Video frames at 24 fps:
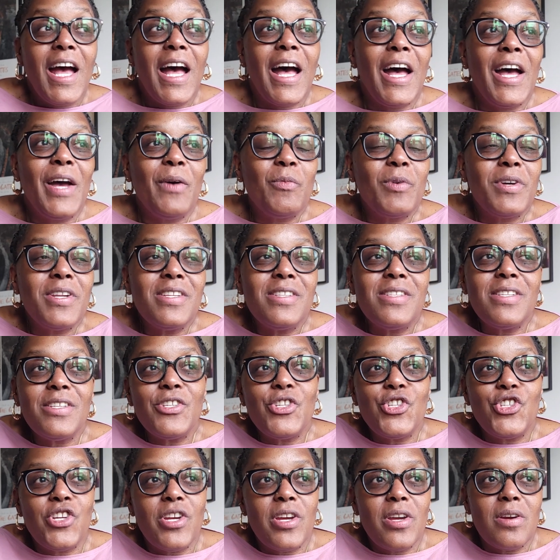I wanted to
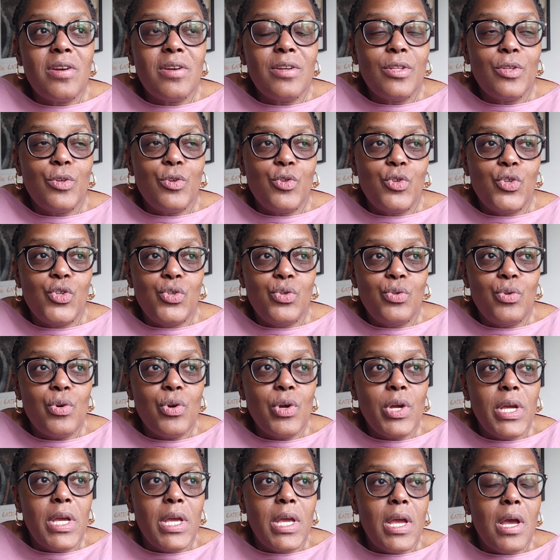share a little
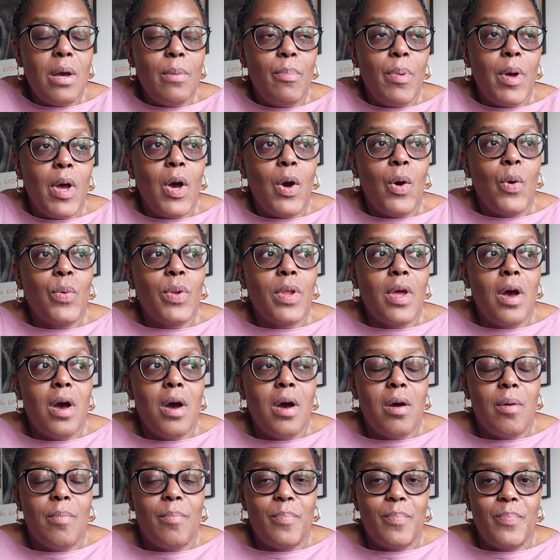story about
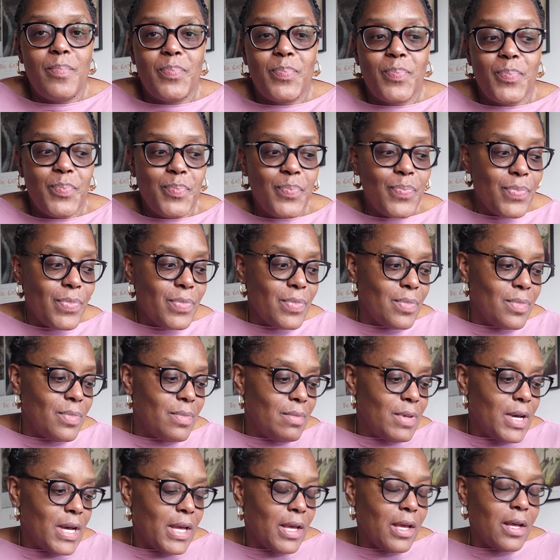
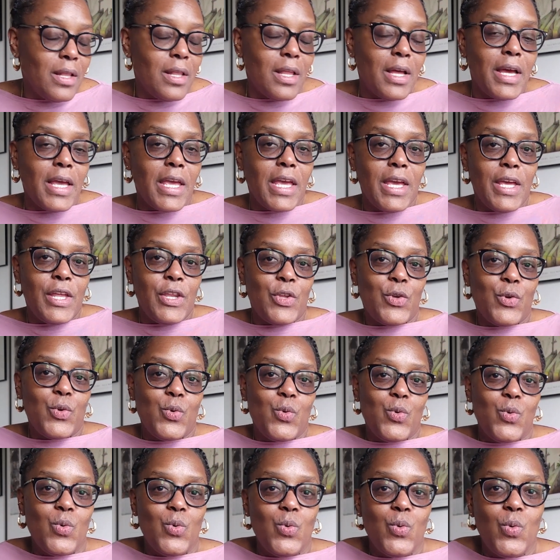my client
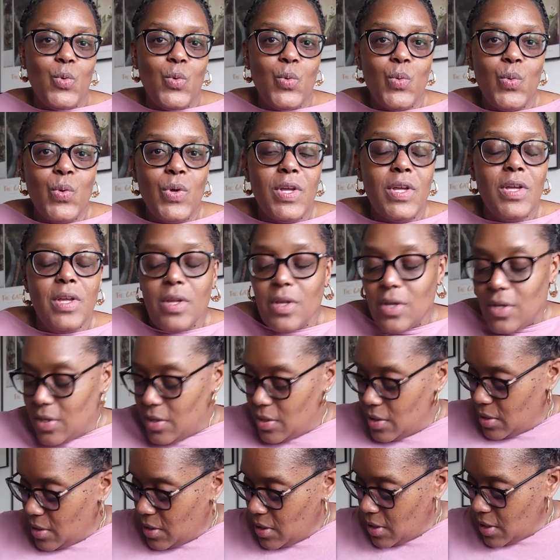who
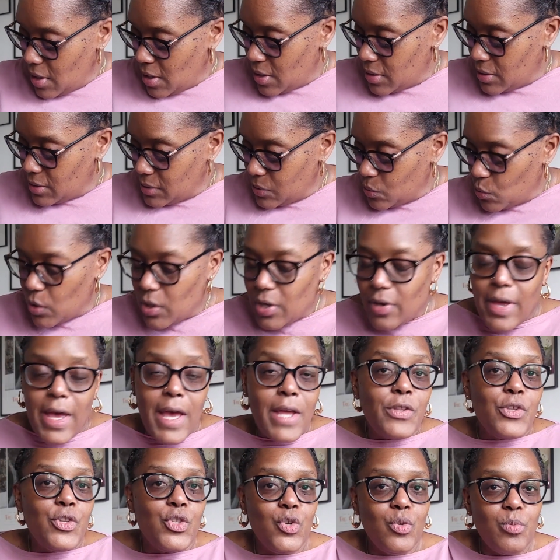has
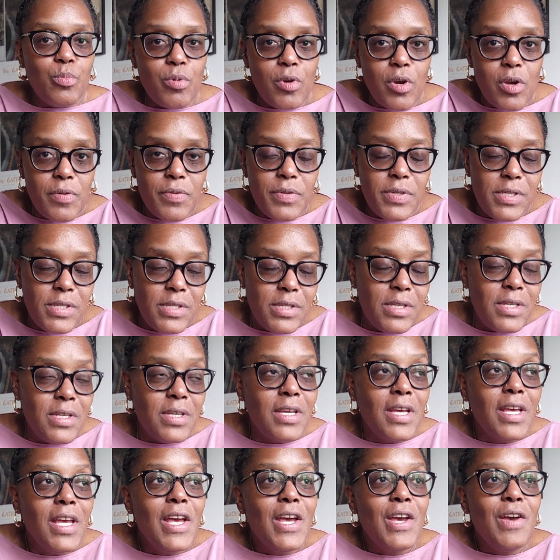had 2 births
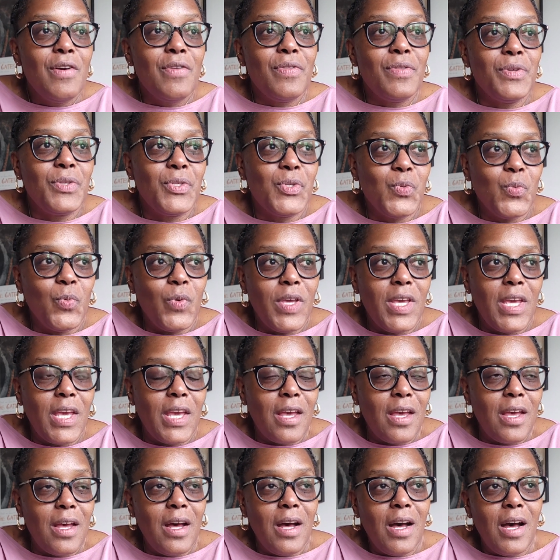this
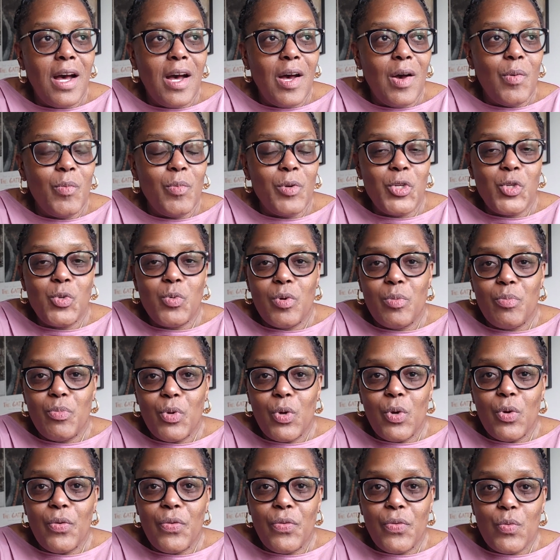week, which were
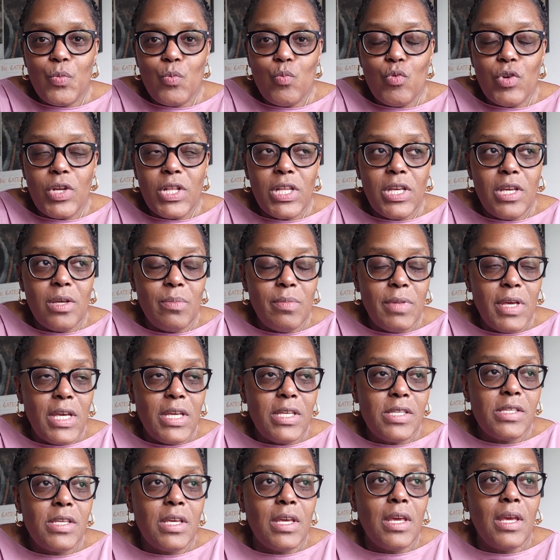both really
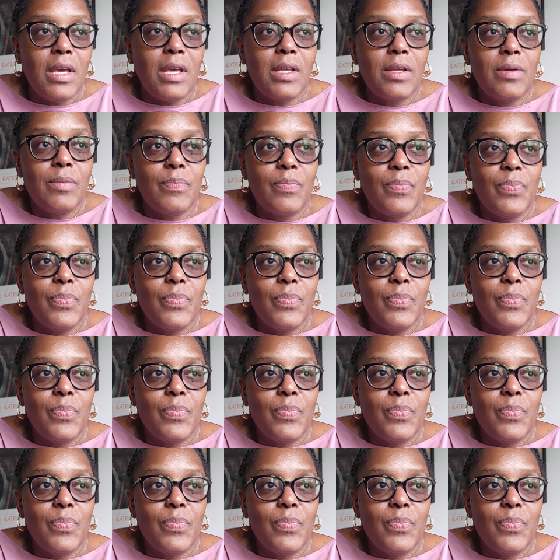amazing.